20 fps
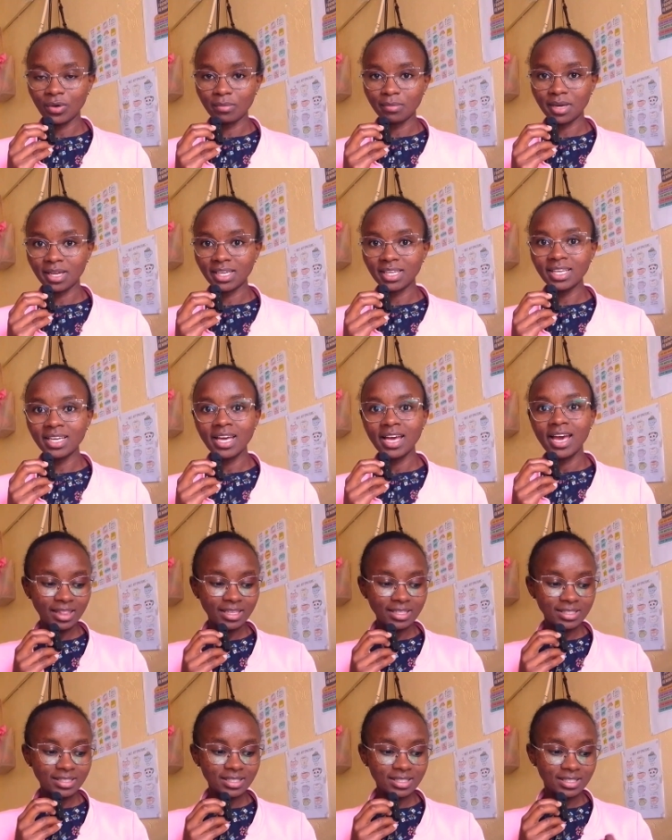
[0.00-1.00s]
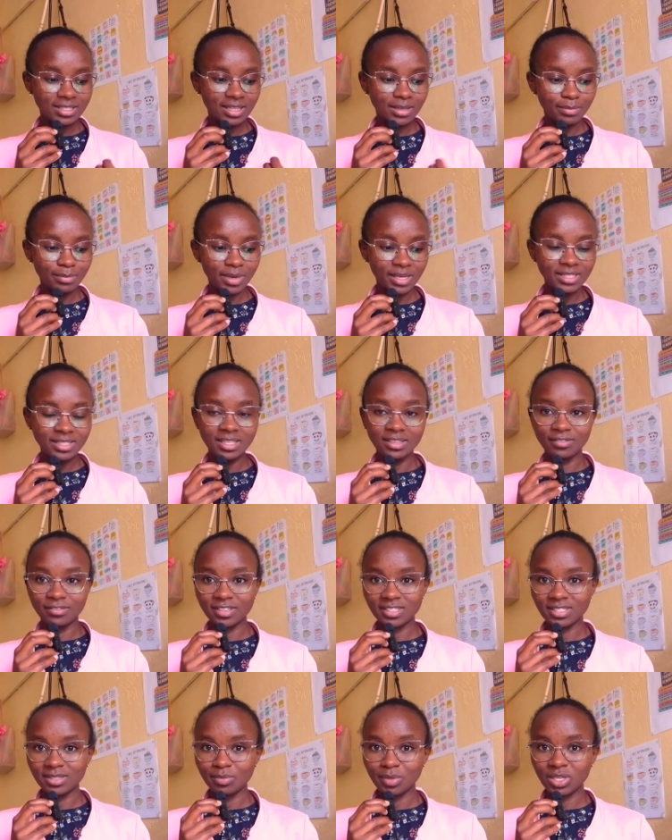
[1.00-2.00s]
your money. This is the best
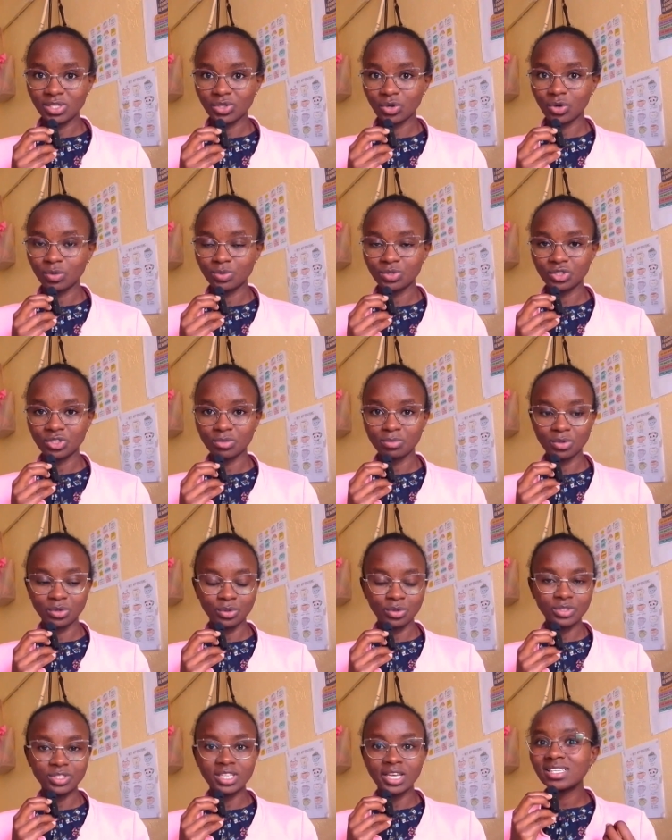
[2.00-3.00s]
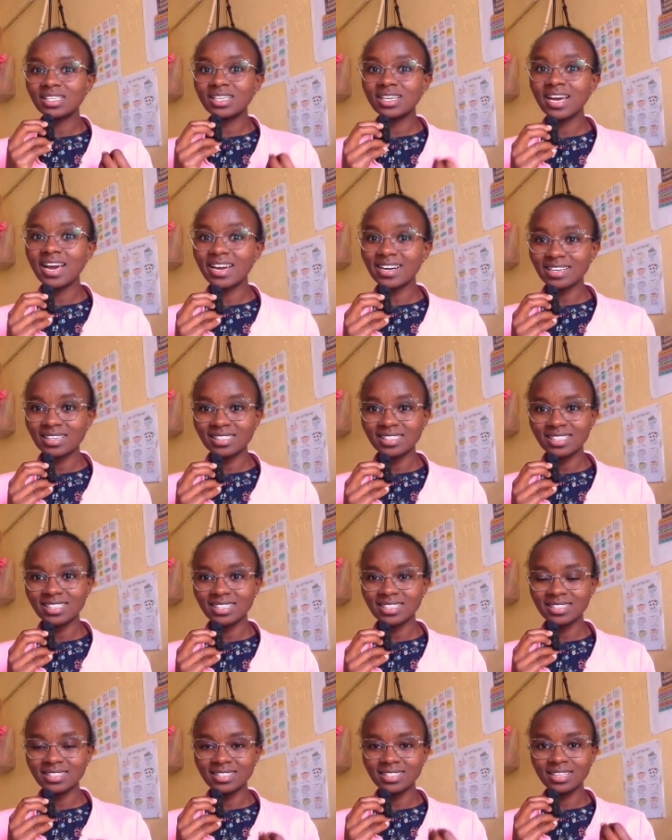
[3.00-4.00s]
investment option because it
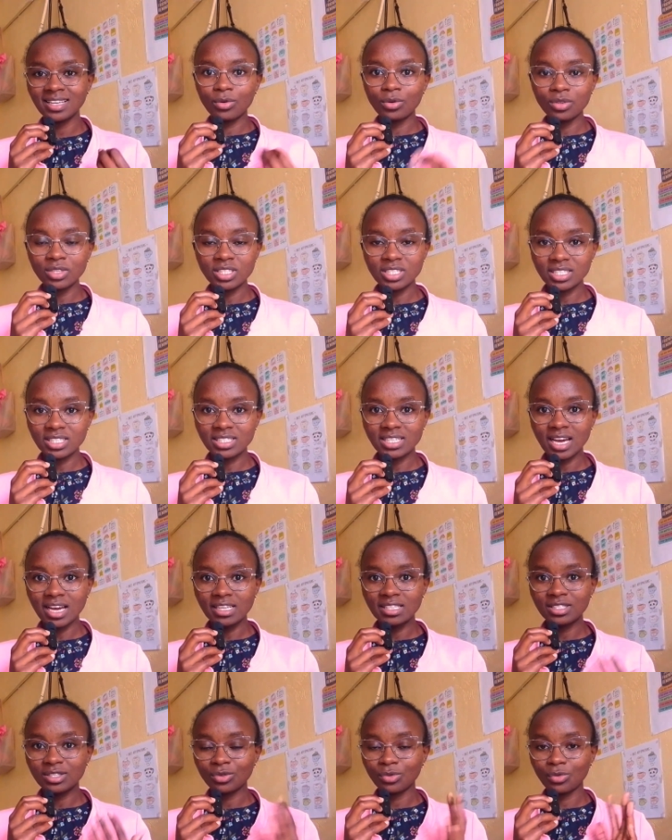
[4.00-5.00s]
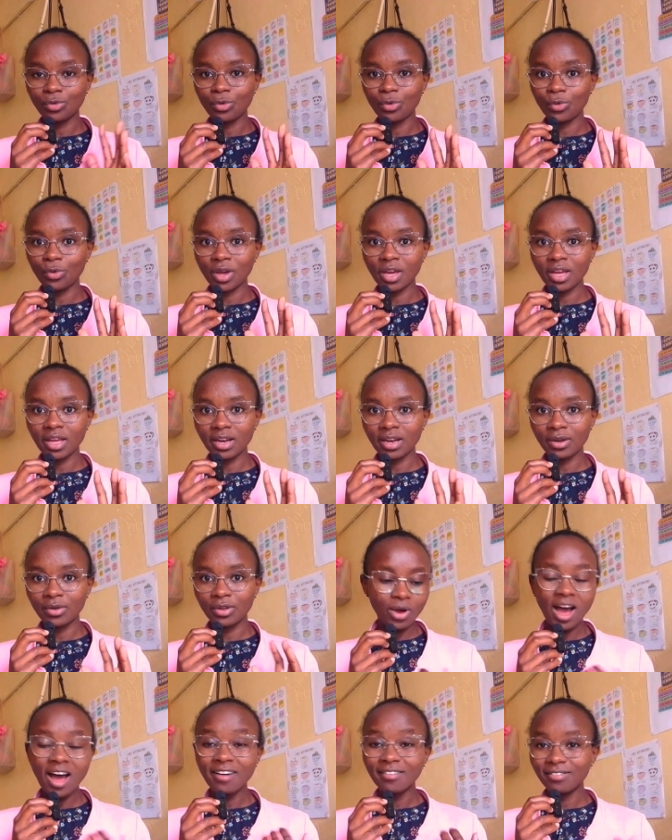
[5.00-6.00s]
guarantees good returns while you
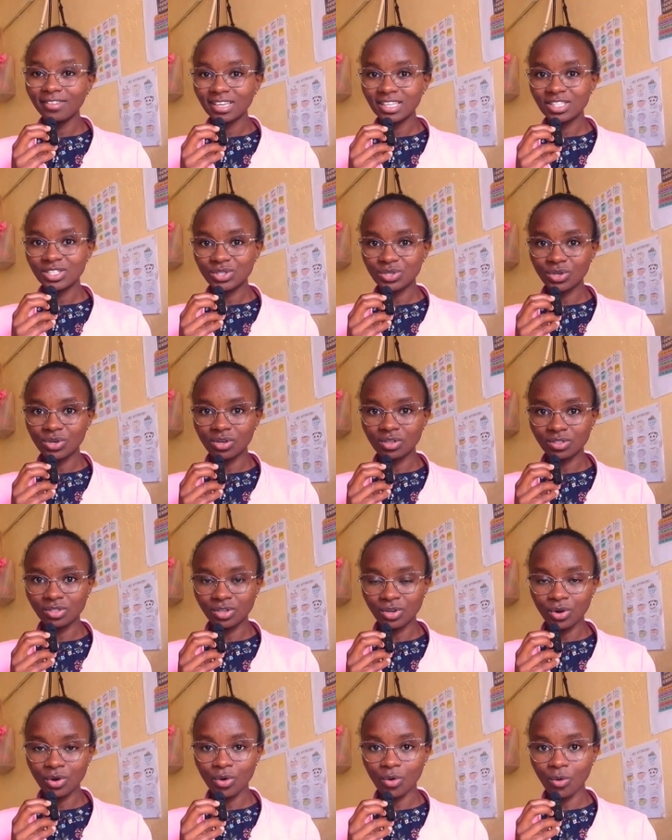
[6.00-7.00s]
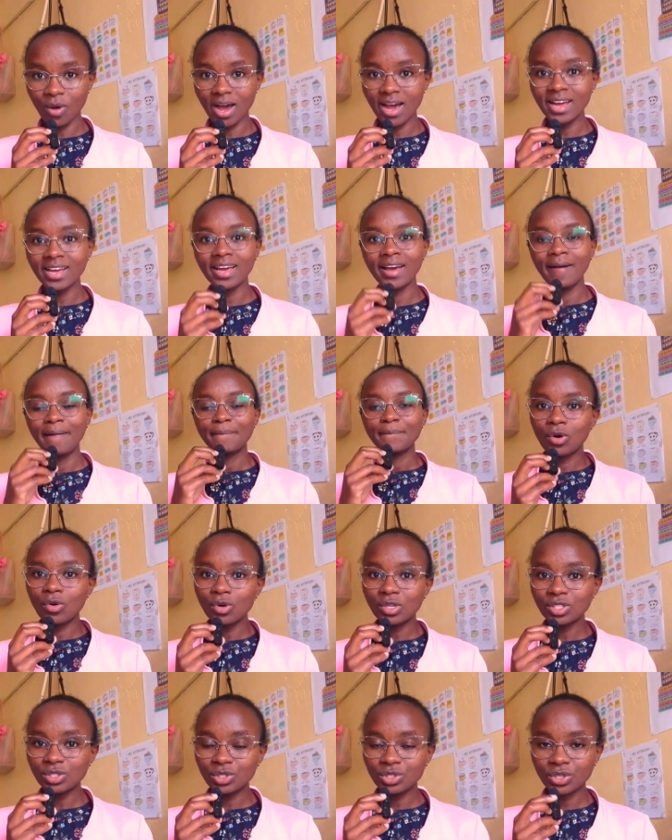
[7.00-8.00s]
have little or no work.
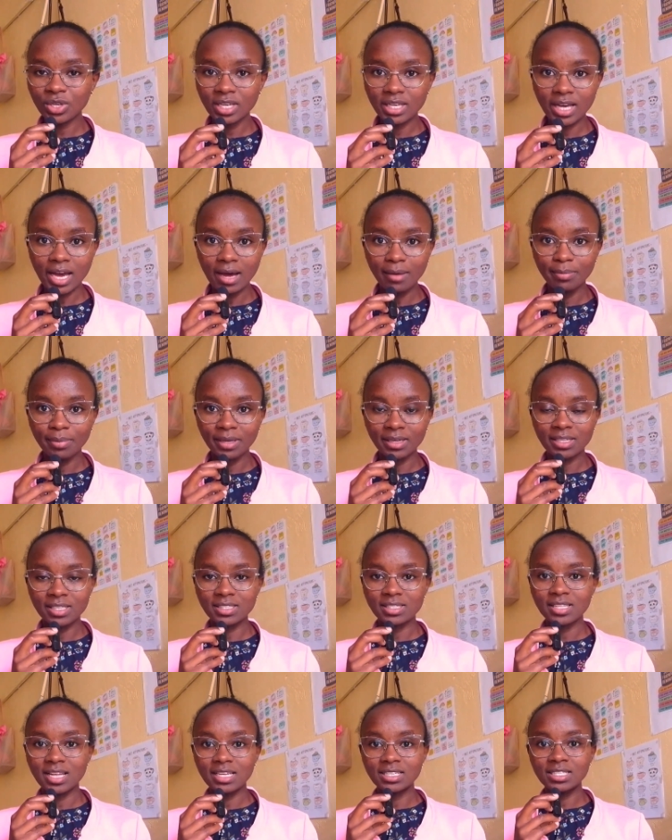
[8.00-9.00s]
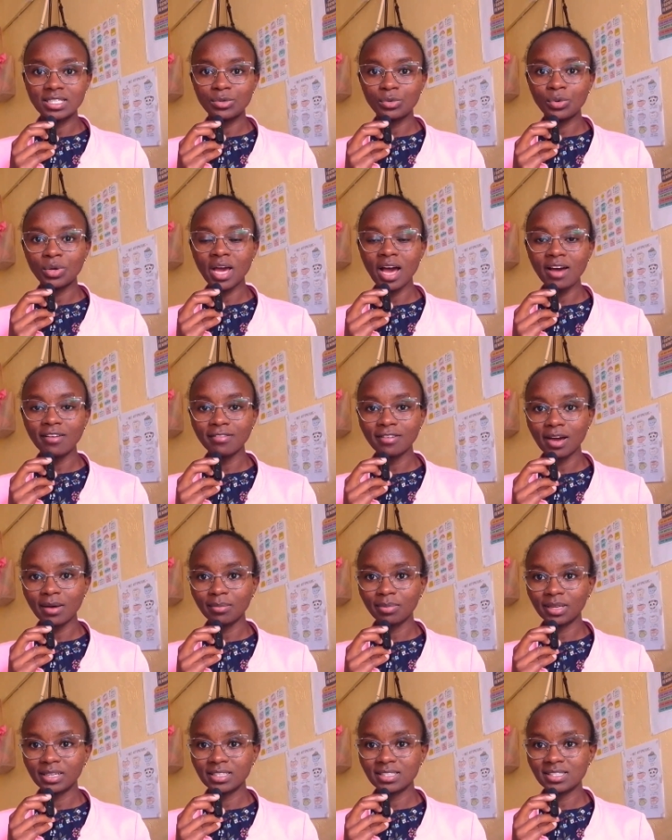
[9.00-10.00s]
What usually happen is that we have
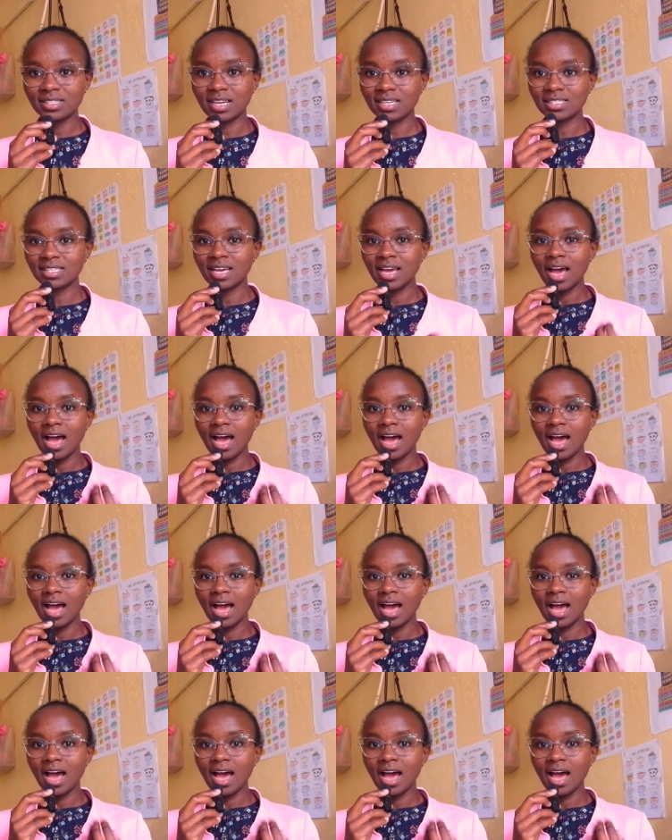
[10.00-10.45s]
companies that